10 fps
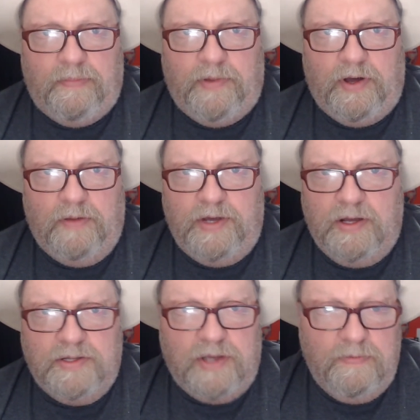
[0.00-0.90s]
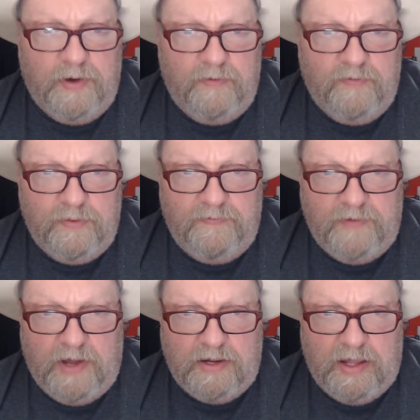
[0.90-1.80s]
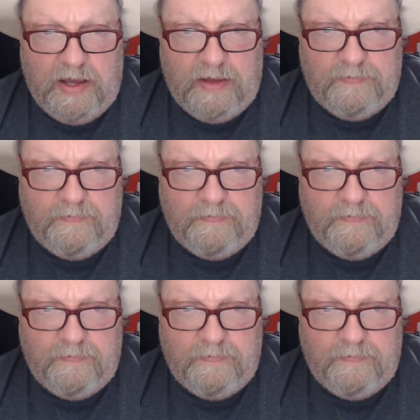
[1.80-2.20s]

Pardon me, I don't bother with none of that.